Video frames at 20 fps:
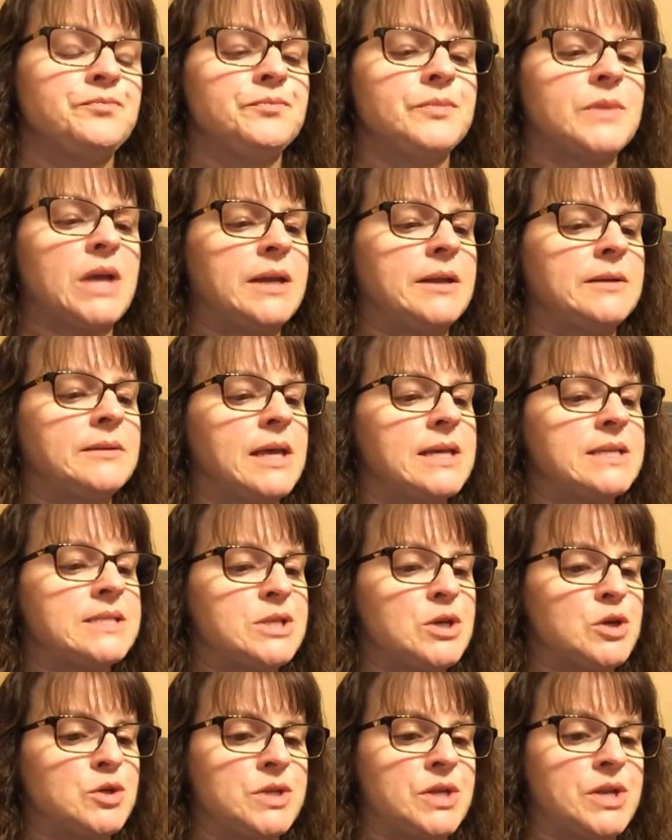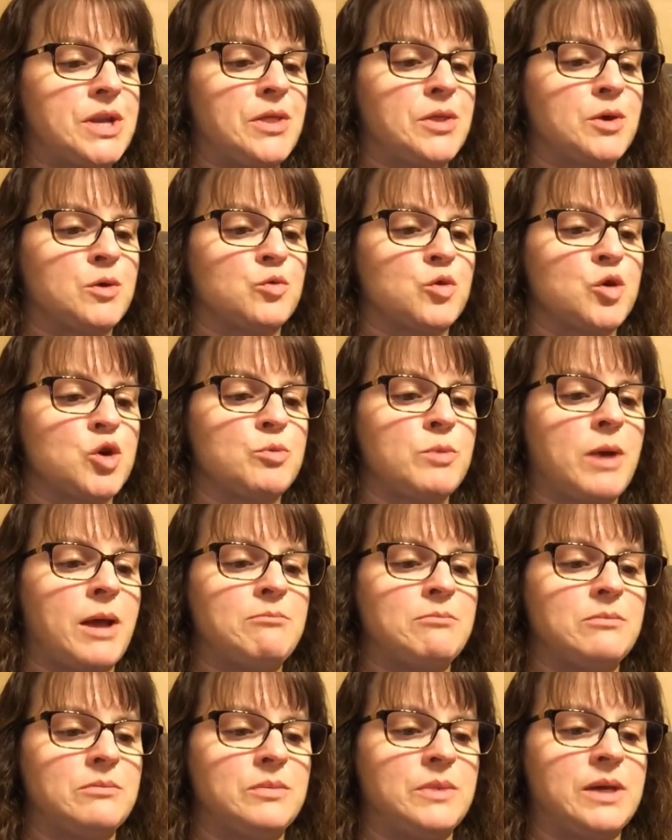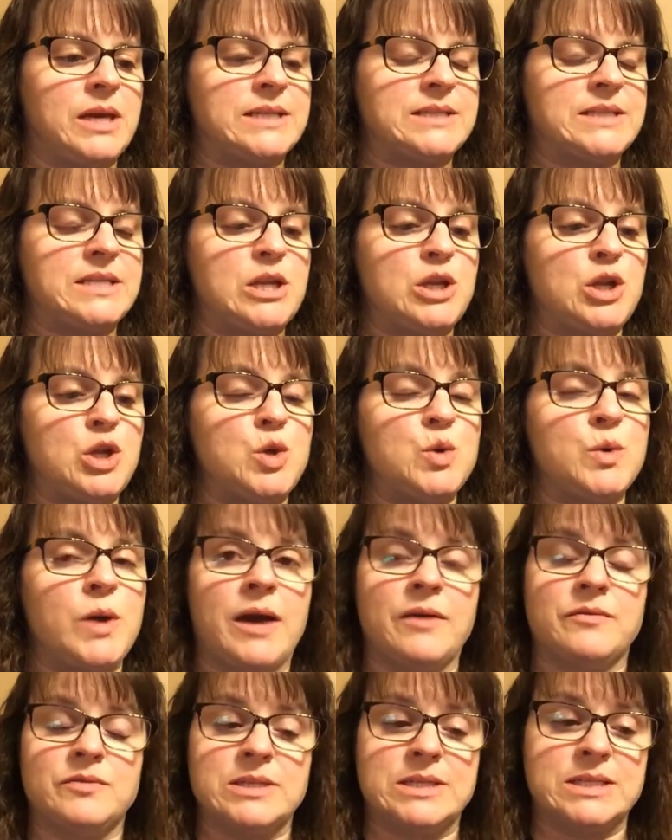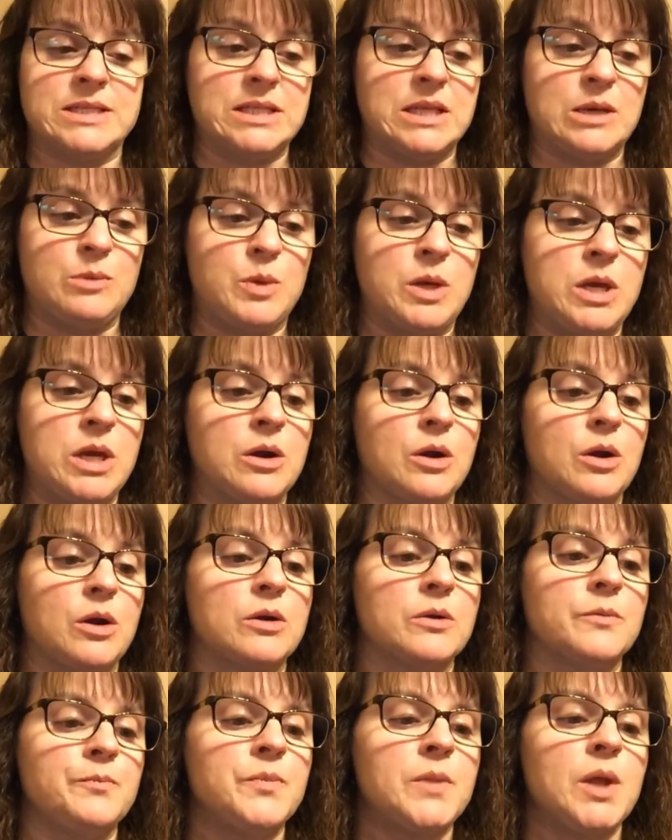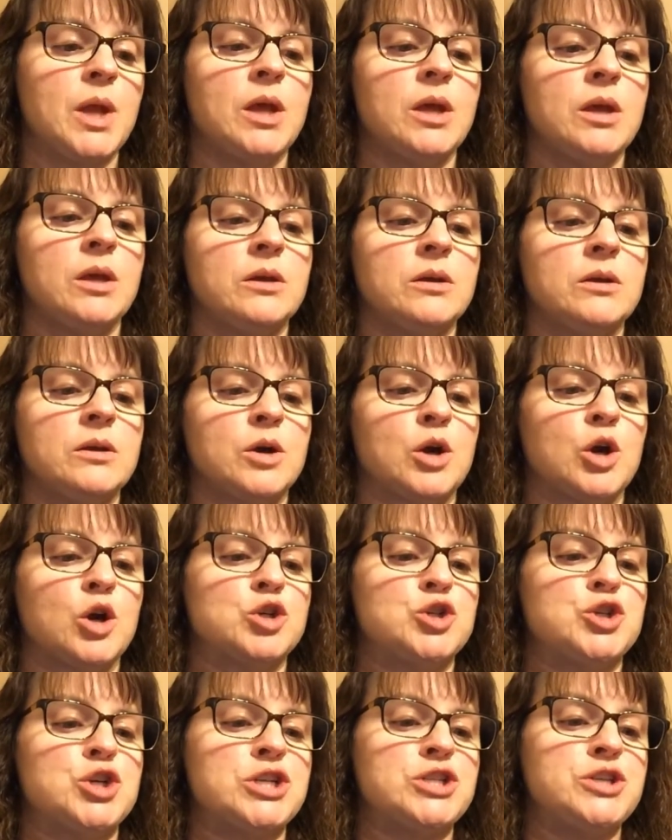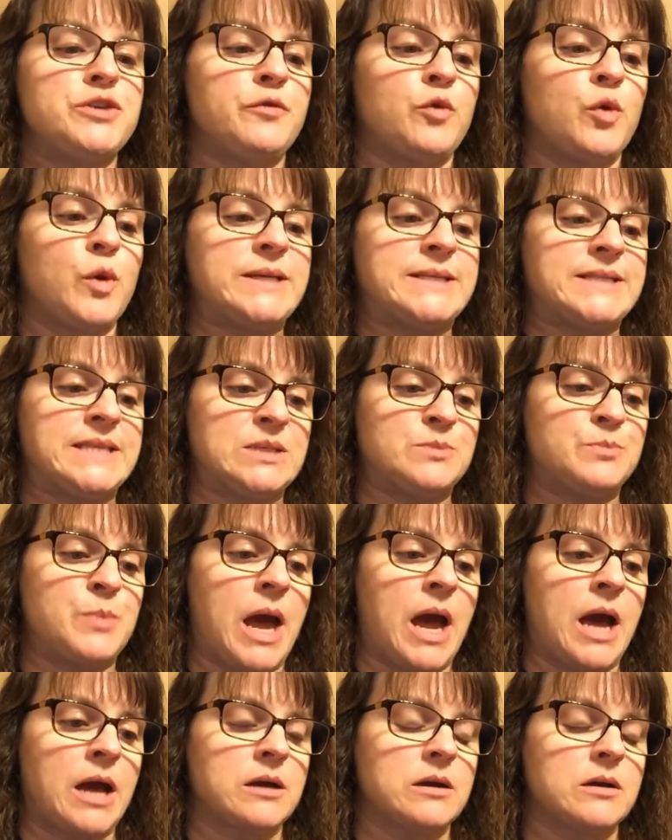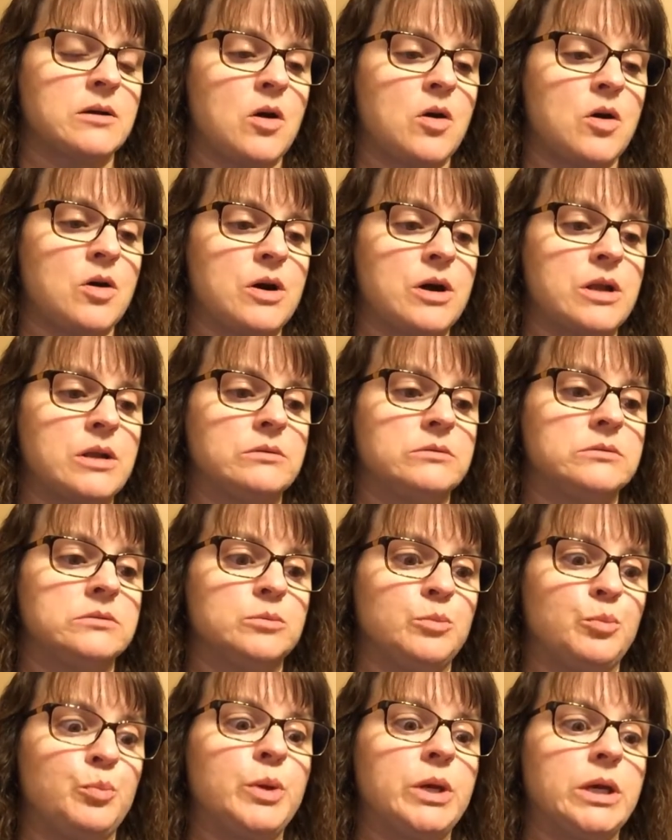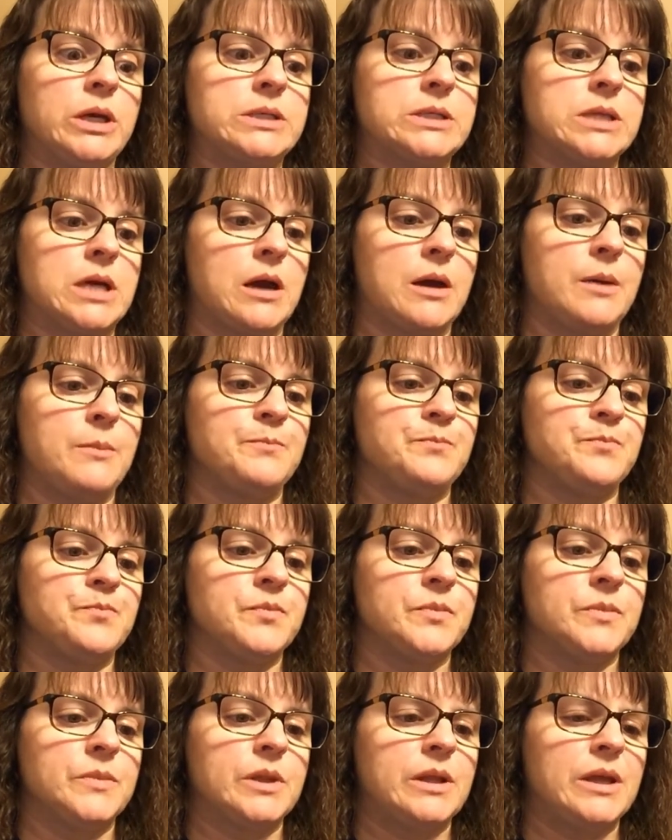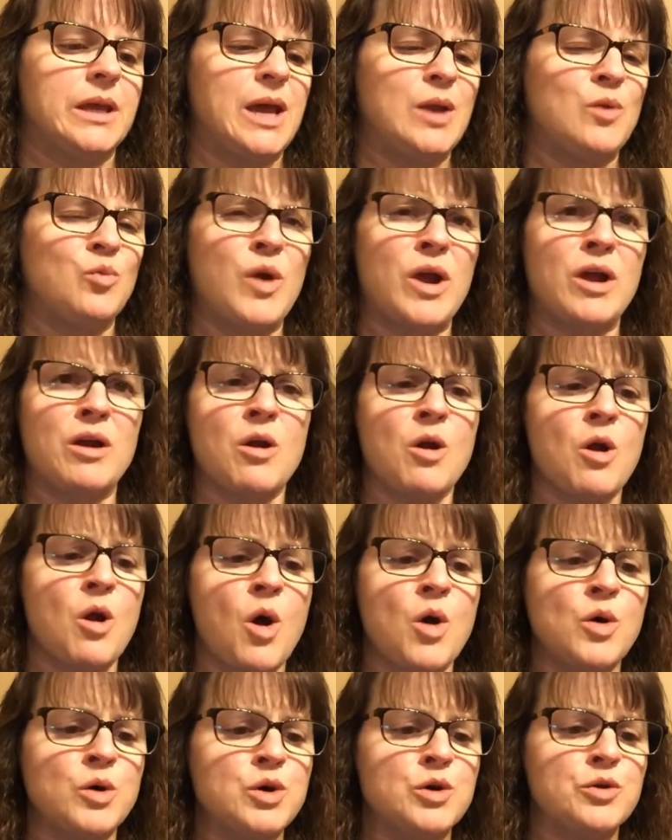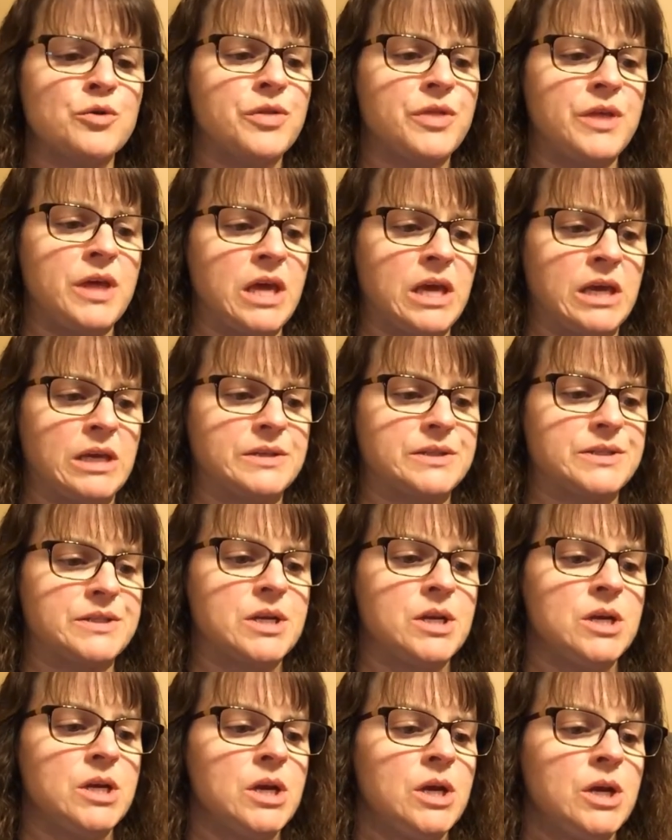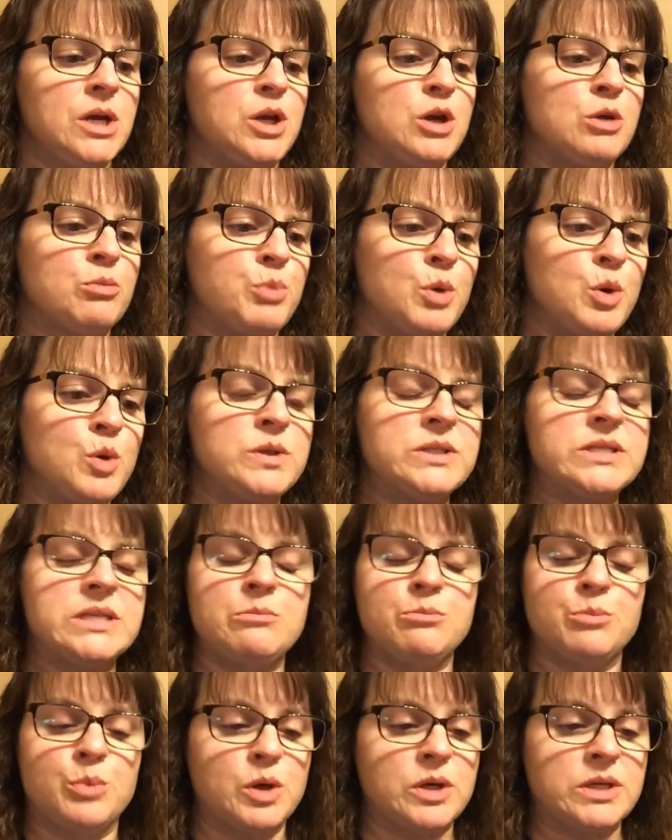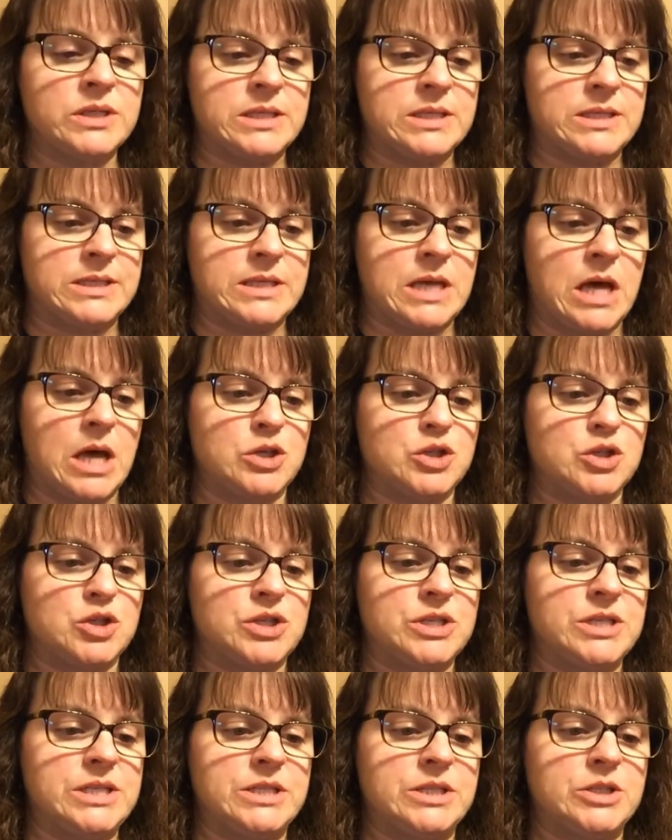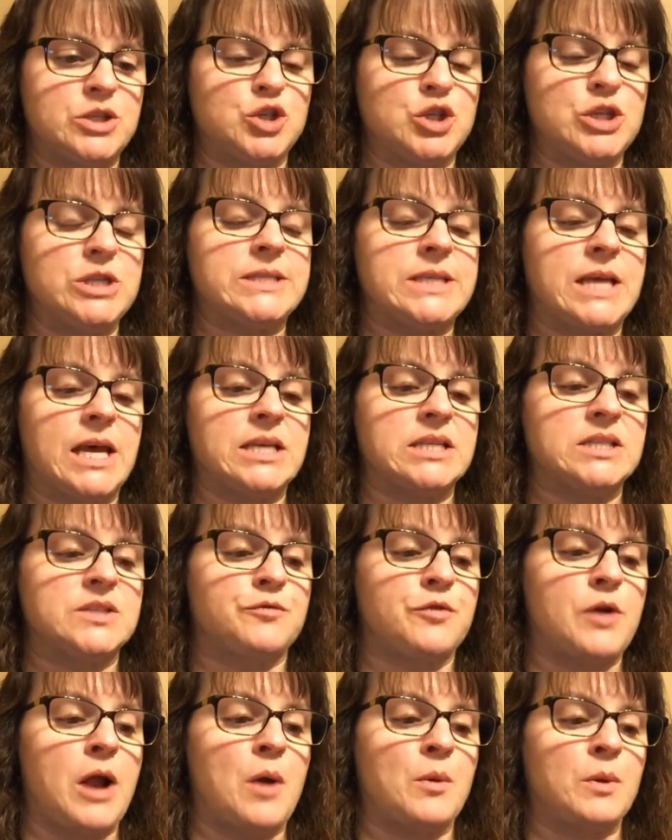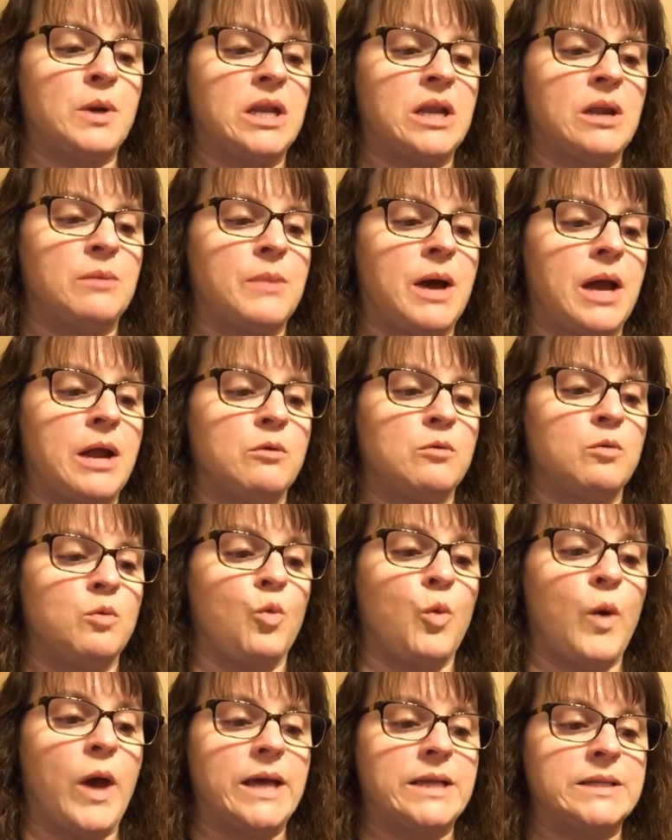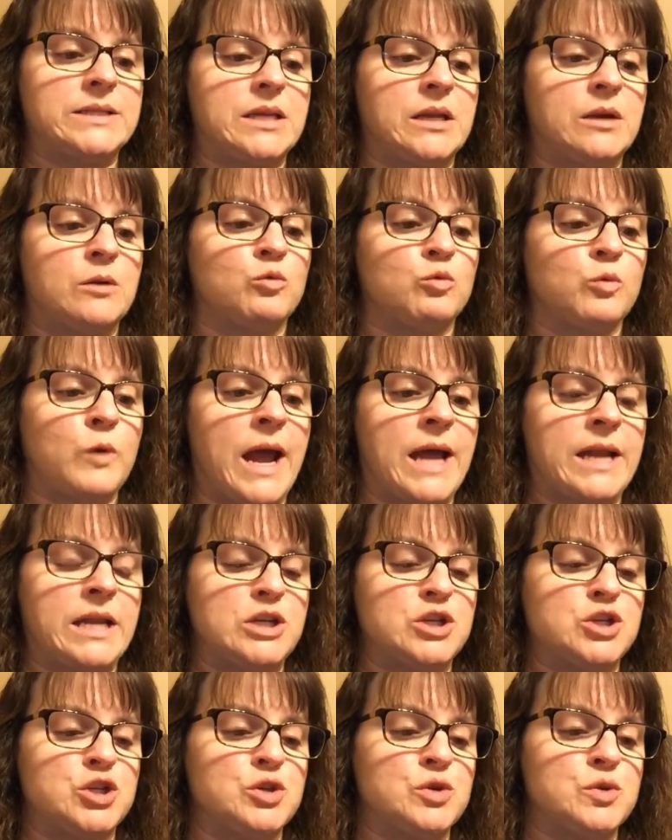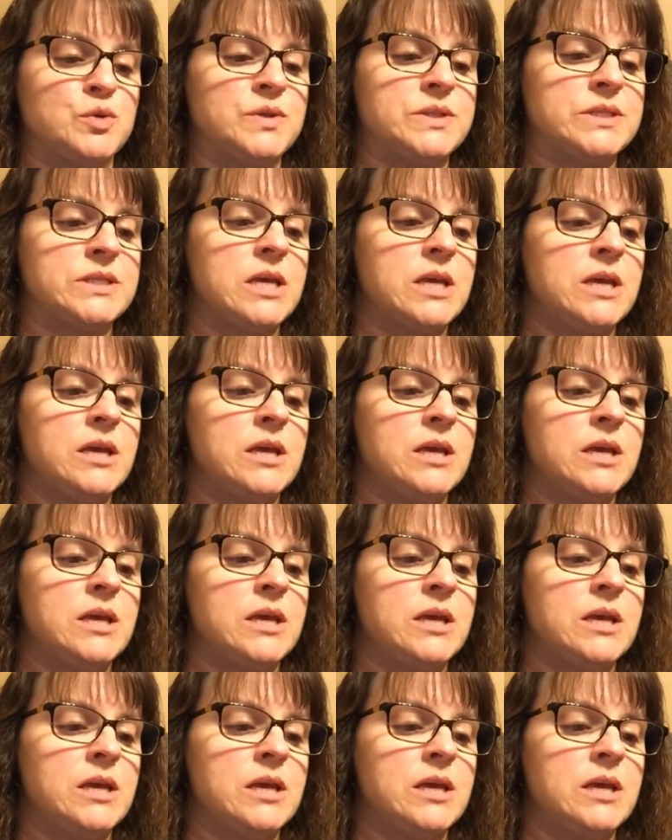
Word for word: And unless there's another room, I'm guessing you have to sleep here. Her judgy voice is back on big time. And where are all your things? Your boots and books and such, she, she says, frowning at my wet and ratty shoes.